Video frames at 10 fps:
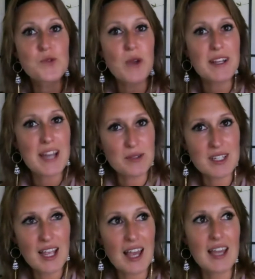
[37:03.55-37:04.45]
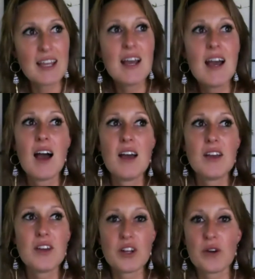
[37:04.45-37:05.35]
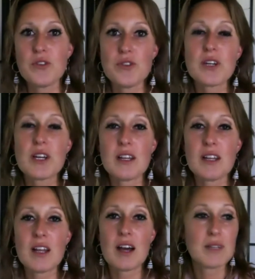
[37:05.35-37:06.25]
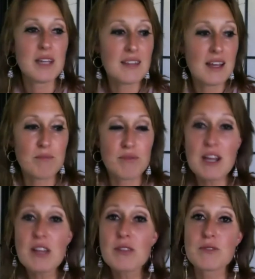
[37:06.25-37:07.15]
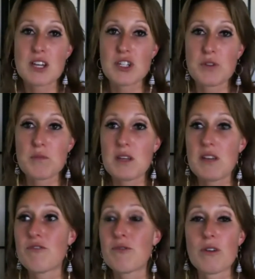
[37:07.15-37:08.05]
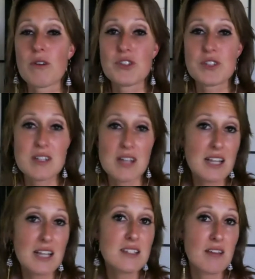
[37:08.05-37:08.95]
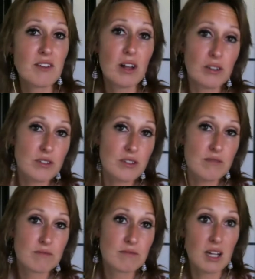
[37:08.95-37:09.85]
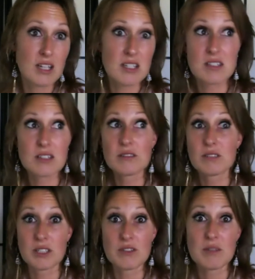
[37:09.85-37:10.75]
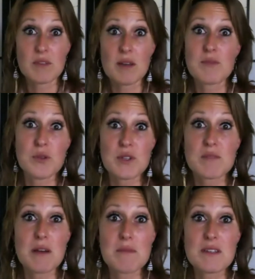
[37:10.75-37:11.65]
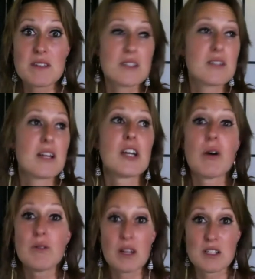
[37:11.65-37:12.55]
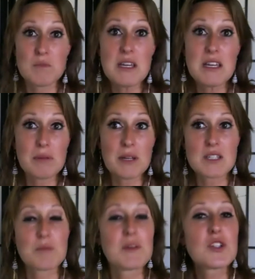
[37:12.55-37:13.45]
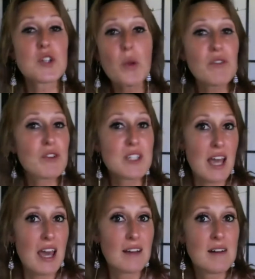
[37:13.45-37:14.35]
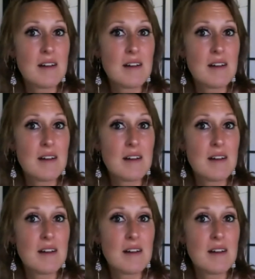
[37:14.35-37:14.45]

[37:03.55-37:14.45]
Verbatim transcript: right now today, you know, you can um, get that breakthrough session with me for just ninety-seven dollars. I still, you know, sometimes do this in my business. I go and speak at places, but it's only for today.